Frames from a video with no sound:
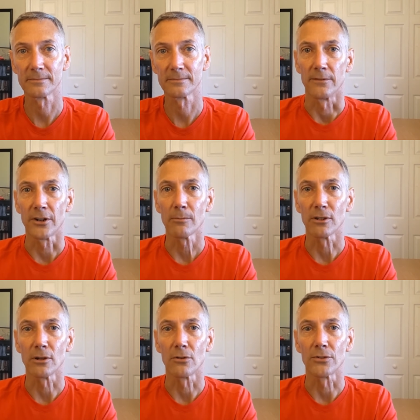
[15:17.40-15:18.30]
Variable
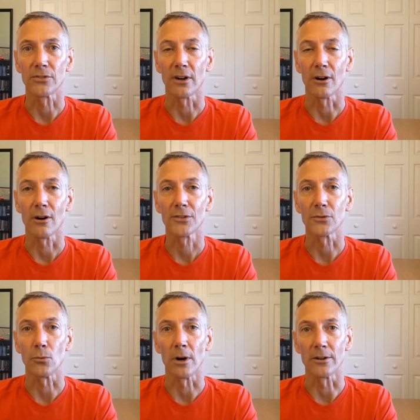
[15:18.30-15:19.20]
loans are also
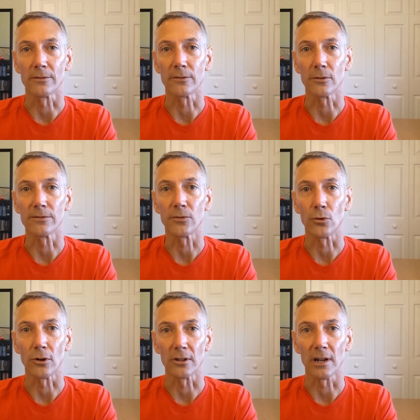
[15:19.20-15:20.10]
wonderful
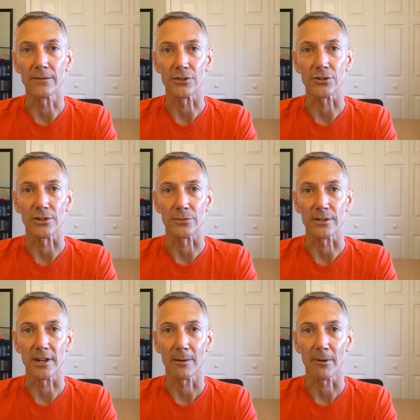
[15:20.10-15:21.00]
for life insurance
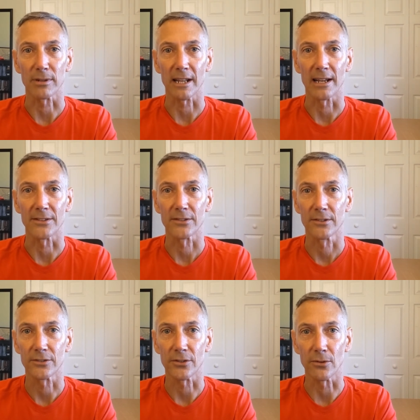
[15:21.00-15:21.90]
retirement plans.
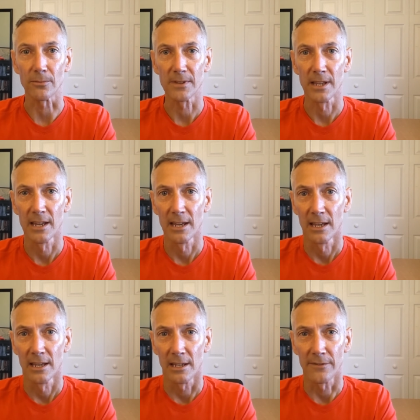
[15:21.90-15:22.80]
So
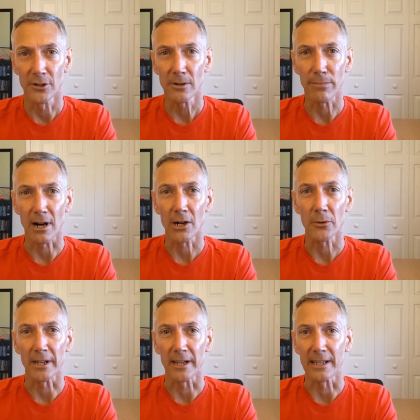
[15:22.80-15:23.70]
if you're
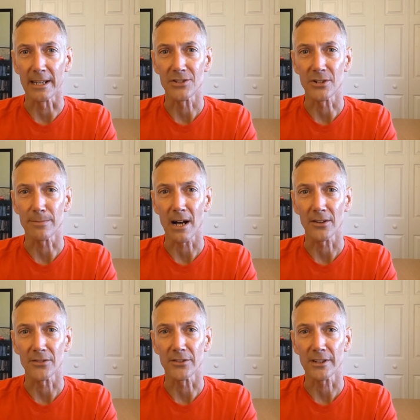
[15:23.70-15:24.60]
borrowing against your
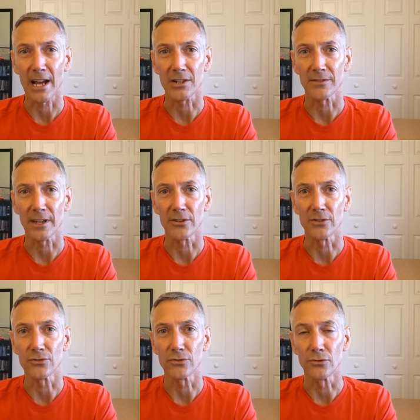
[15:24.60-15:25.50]
policy's cash value
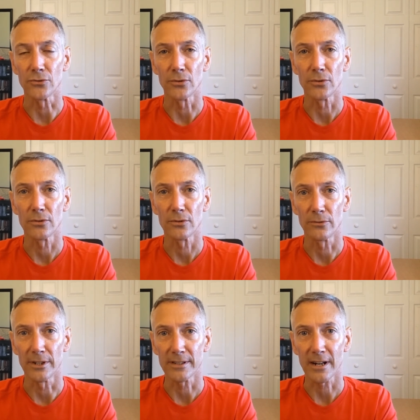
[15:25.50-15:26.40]
to
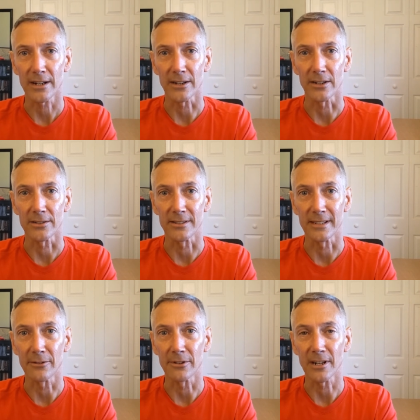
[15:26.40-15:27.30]
retire, to
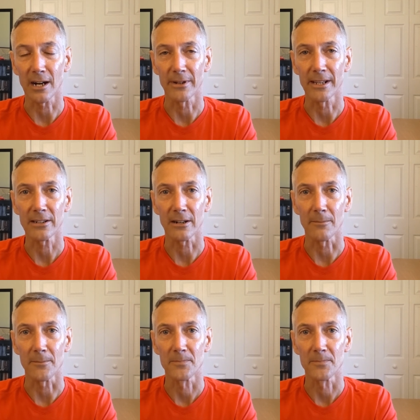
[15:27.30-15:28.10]
take retirement income,